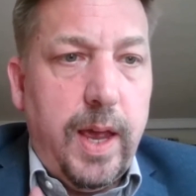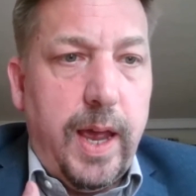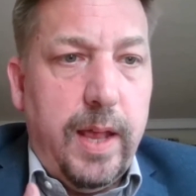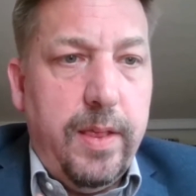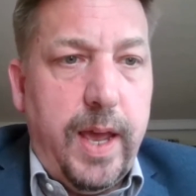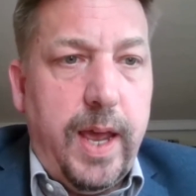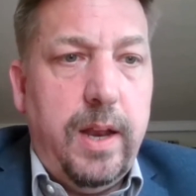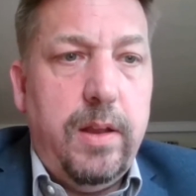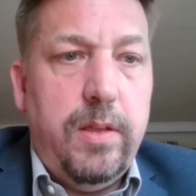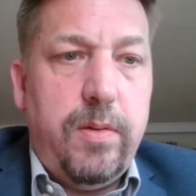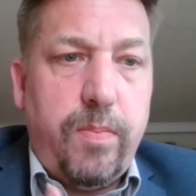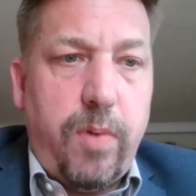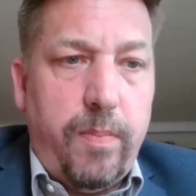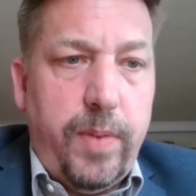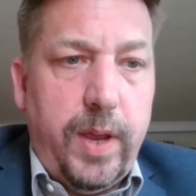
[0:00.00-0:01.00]
And then
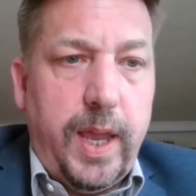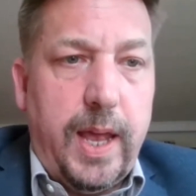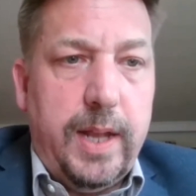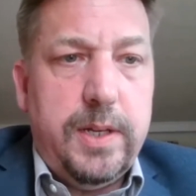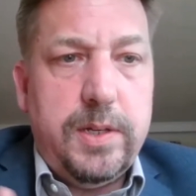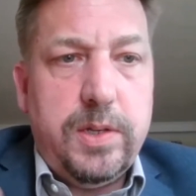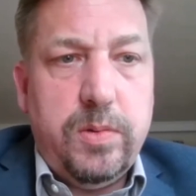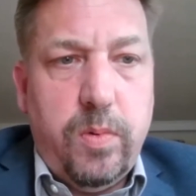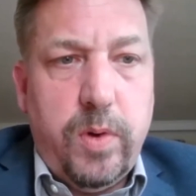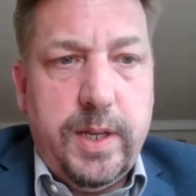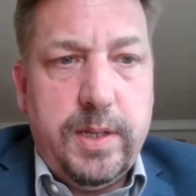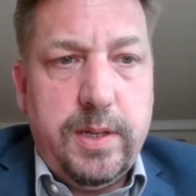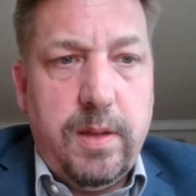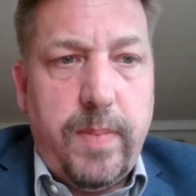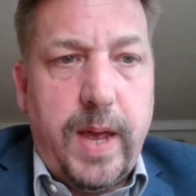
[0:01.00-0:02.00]
the propagandist
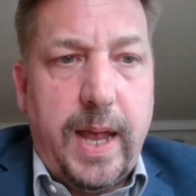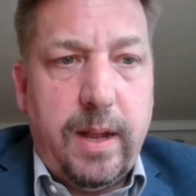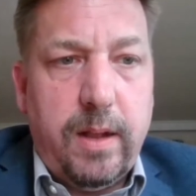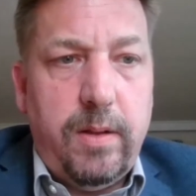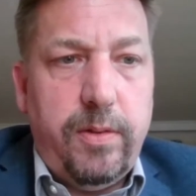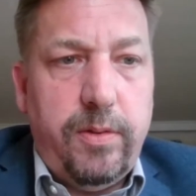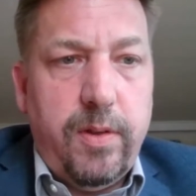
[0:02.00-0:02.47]
wins the battle.